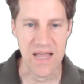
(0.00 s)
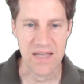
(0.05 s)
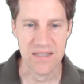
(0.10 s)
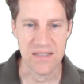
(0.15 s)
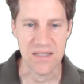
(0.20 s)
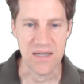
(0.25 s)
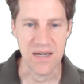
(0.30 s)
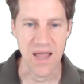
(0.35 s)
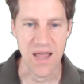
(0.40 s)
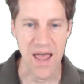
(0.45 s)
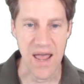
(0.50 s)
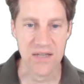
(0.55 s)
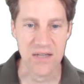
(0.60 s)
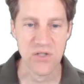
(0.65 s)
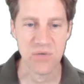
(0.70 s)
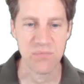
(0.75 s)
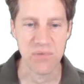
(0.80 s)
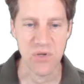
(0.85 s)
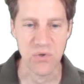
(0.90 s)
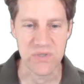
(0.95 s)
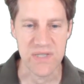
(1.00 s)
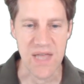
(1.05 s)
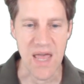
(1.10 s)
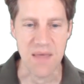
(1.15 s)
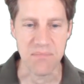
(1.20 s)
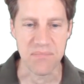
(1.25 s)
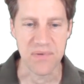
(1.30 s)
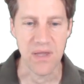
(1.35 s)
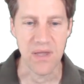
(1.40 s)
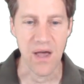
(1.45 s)
has an attributes
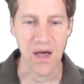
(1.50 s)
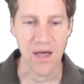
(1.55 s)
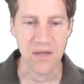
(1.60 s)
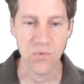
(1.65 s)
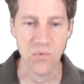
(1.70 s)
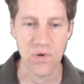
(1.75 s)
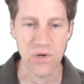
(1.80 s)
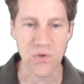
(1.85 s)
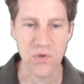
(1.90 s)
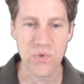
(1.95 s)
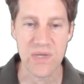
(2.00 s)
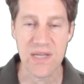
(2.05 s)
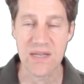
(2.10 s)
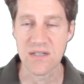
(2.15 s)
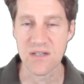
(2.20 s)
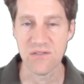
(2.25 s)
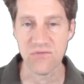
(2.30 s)
A P I where you can